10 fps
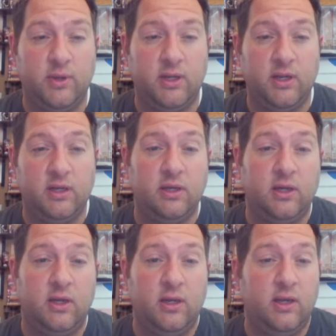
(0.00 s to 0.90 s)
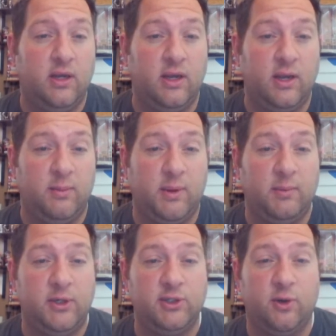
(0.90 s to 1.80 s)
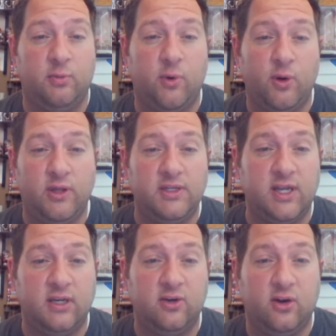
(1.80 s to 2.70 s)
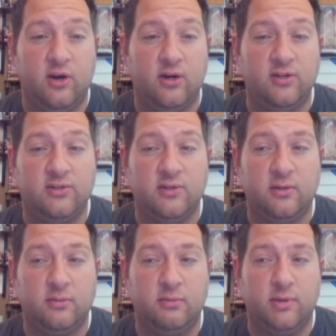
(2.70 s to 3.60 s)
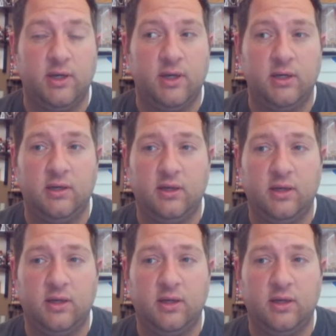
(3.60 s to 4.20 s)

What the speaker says: bit. I'm gonna show more than 10 cards, but